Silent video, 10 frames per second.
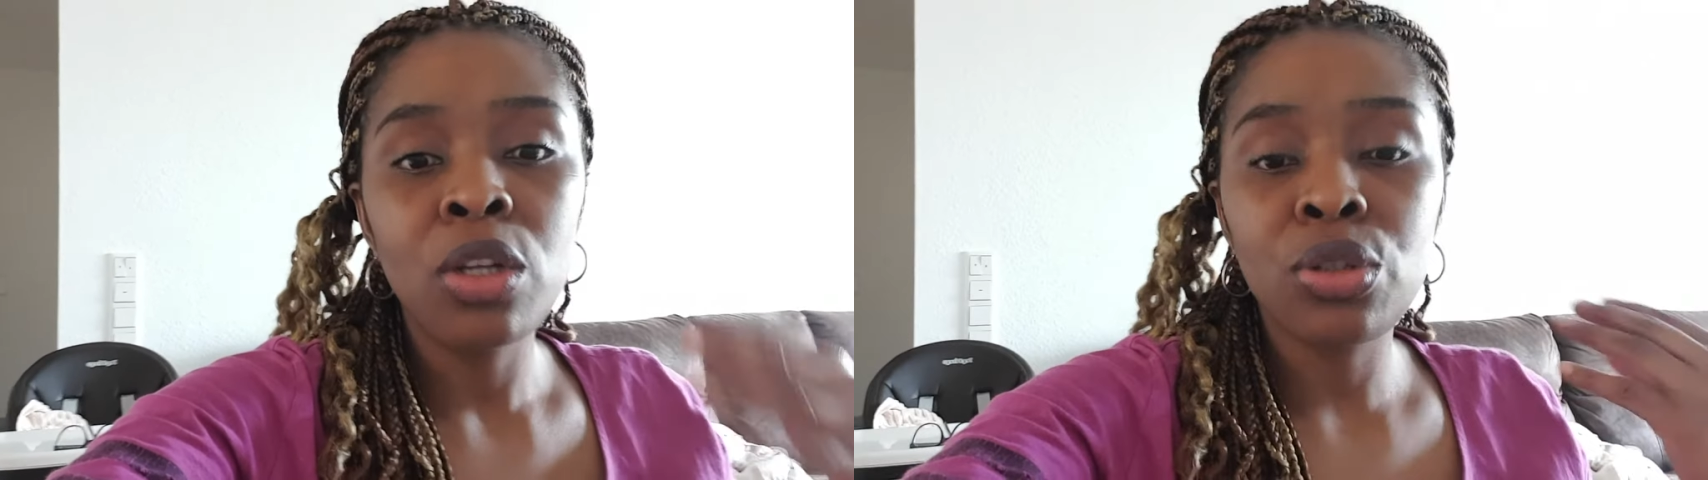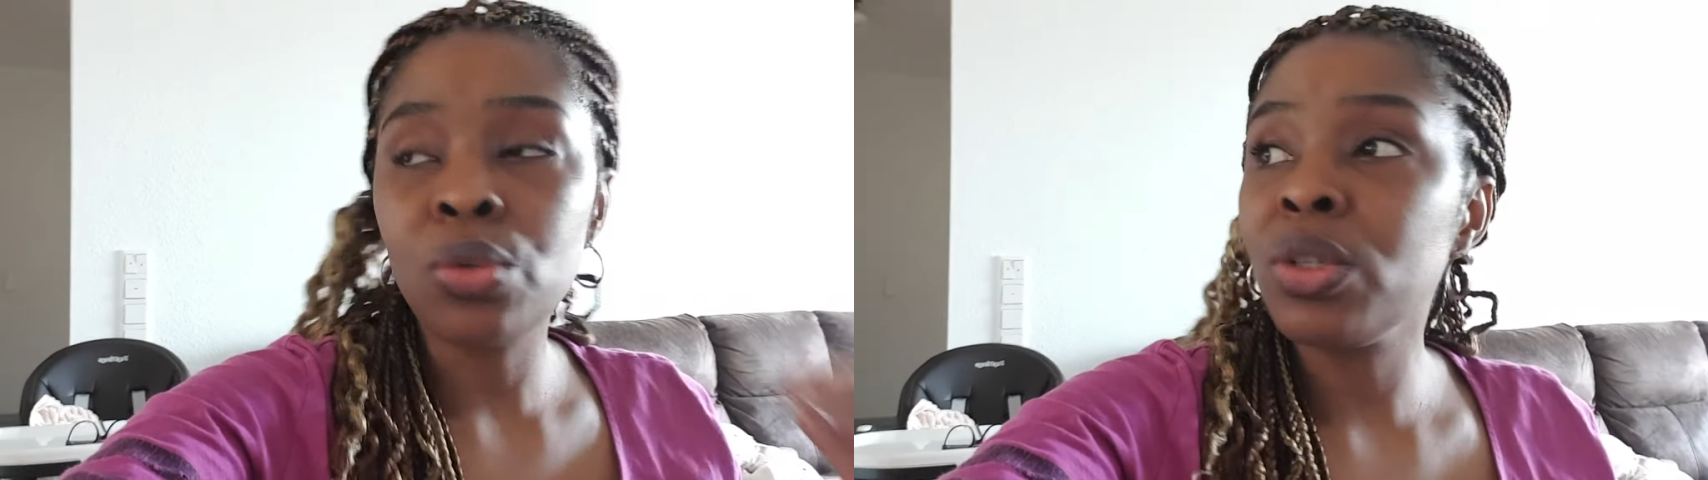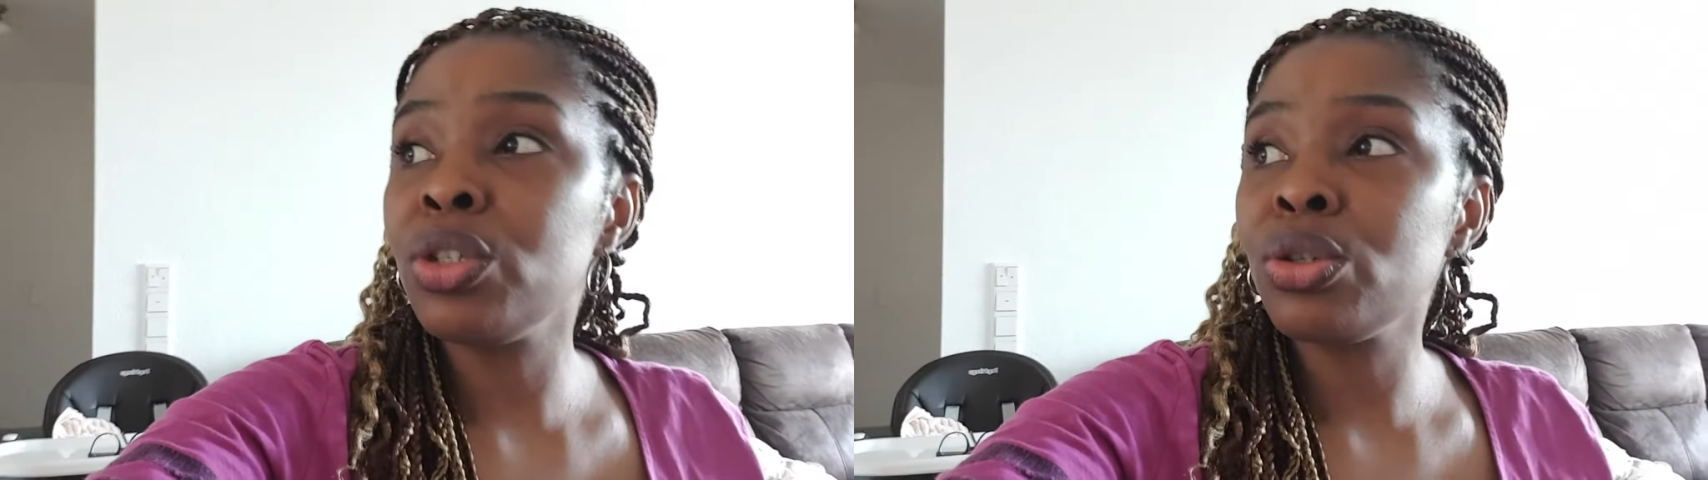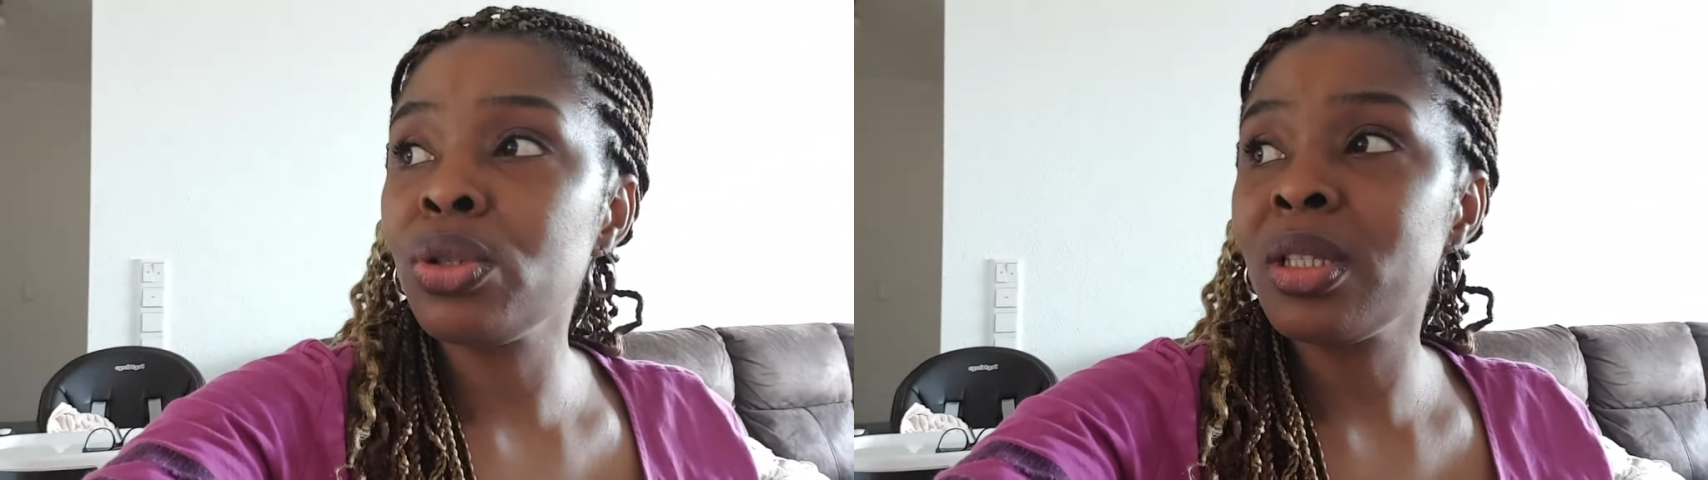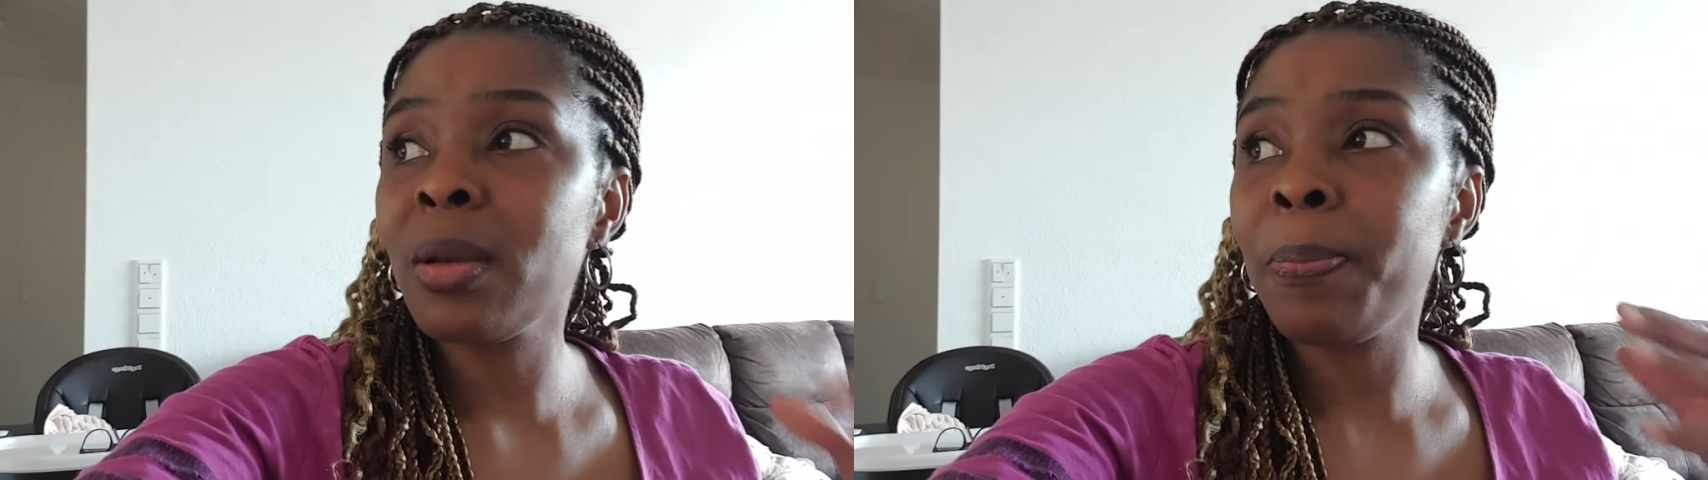to reduce
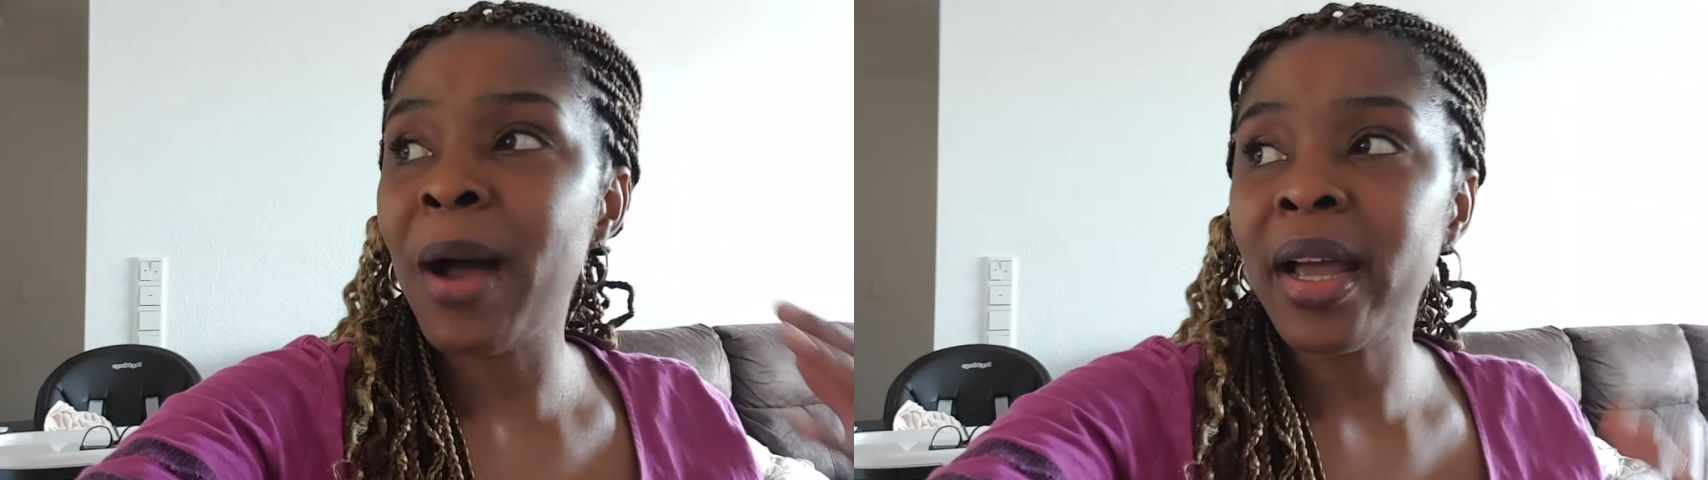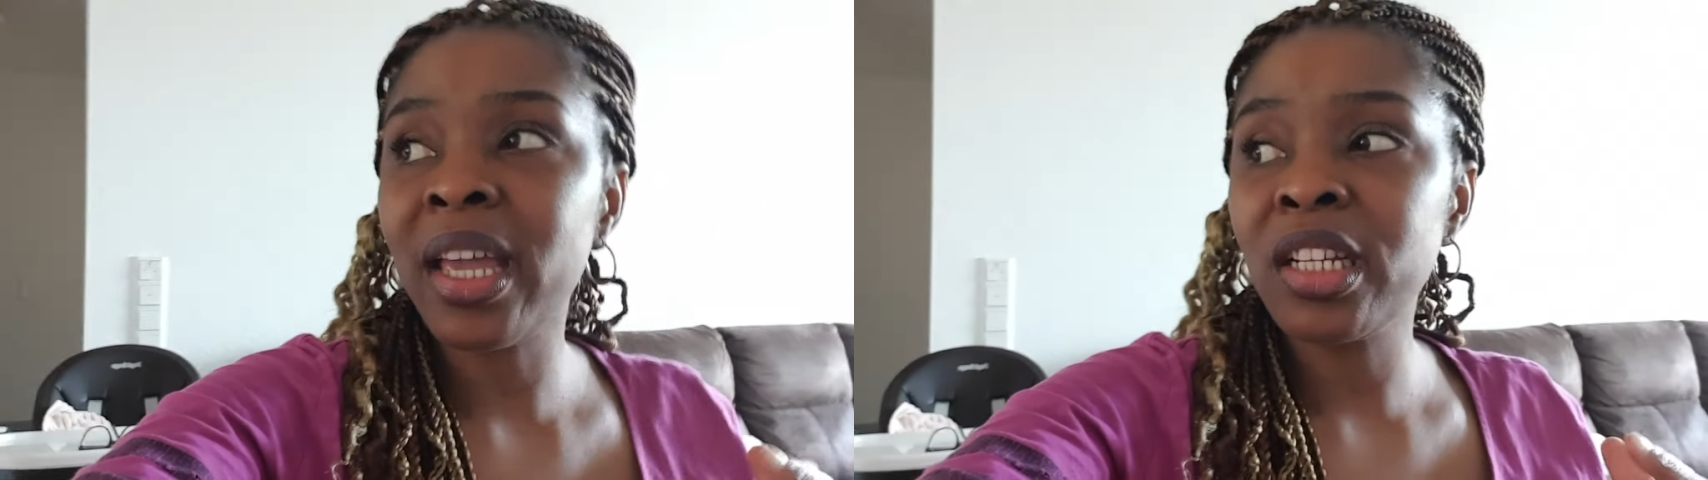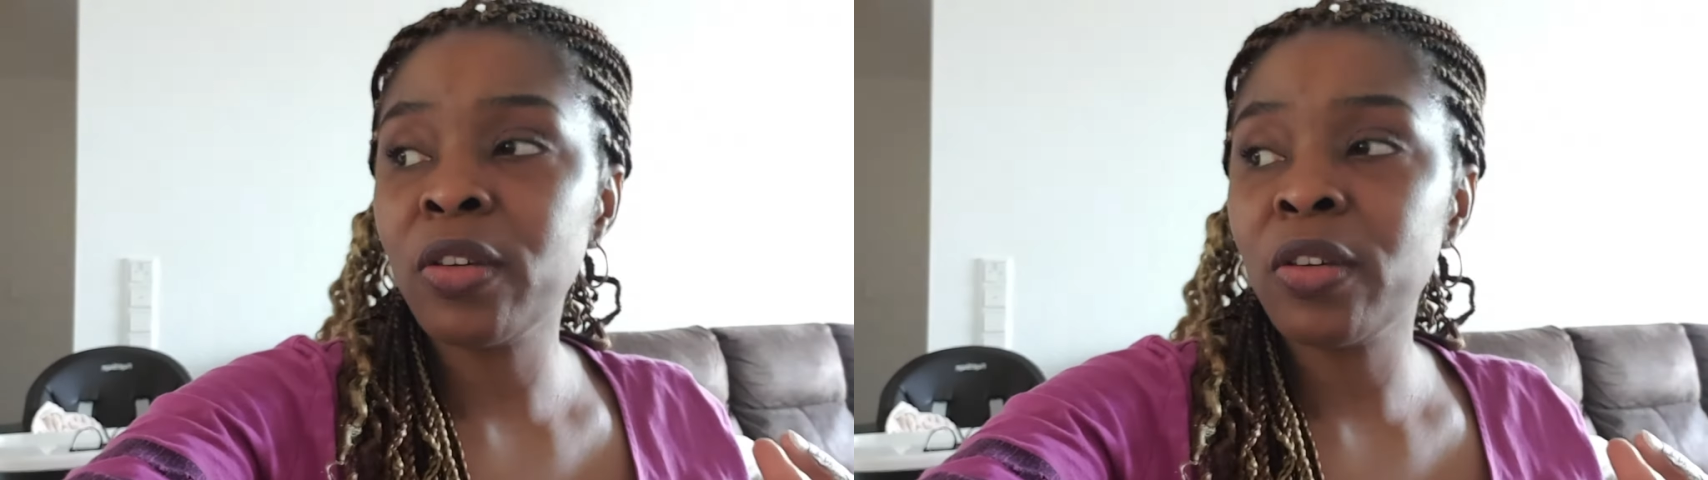the packaged